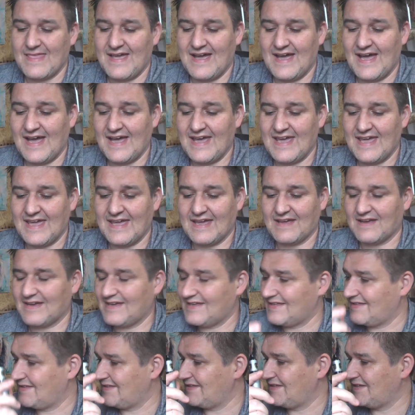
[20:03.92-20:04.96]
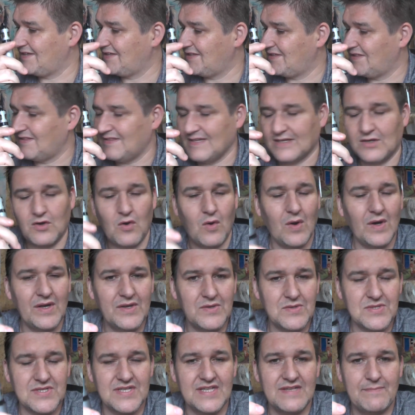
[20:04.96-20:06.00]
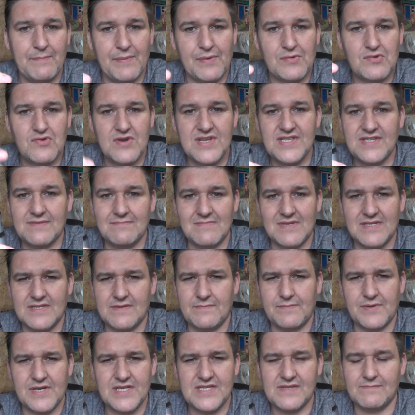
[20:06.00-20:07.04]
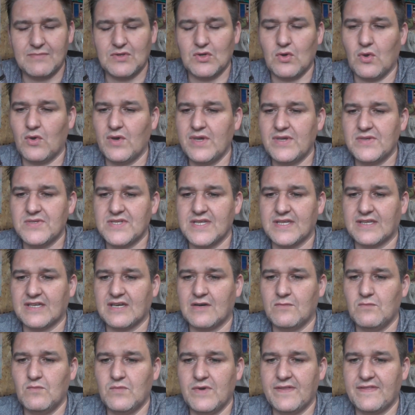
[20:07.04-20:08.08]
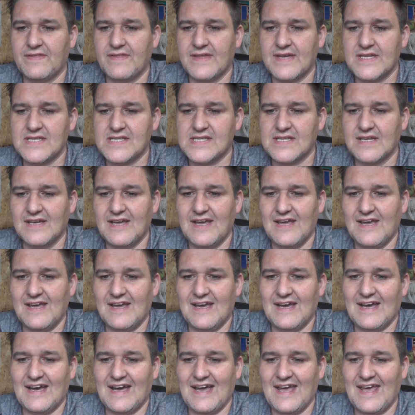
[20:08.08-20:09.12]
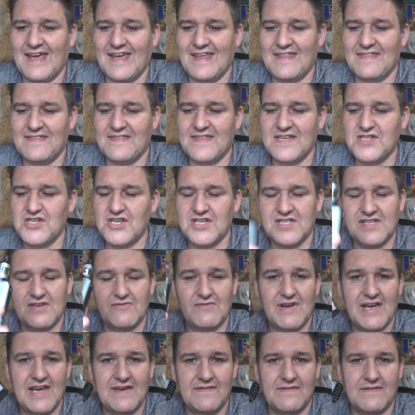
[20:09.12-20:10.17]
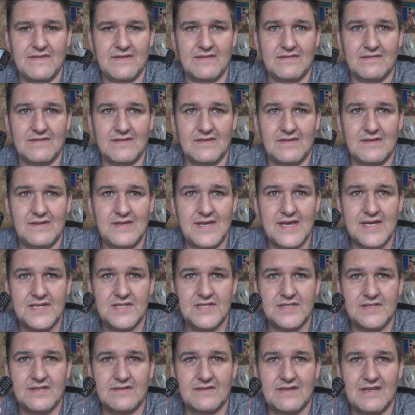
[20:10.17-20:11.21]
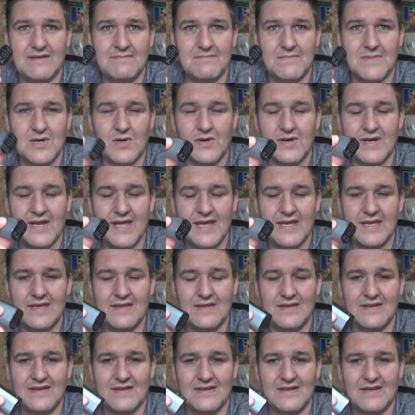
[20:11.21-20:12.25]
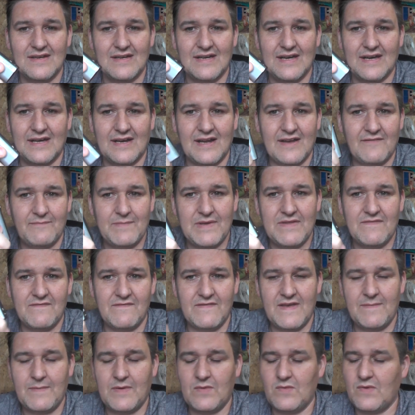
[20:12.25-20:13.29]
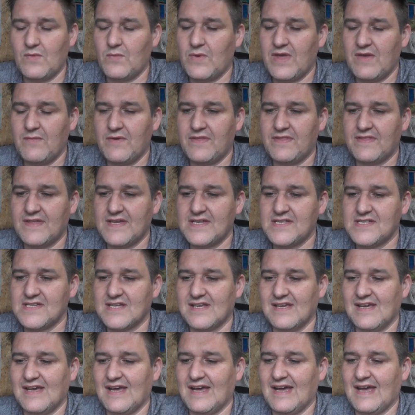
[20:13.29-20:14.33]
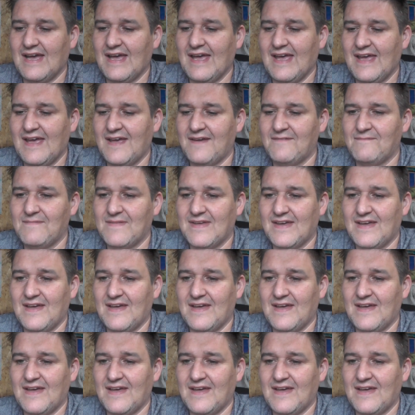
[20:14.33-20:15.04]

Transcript: the coils that the prism, is it prism coils that come with this? This just arrived yesterday morning, and I've been vaping away with this. I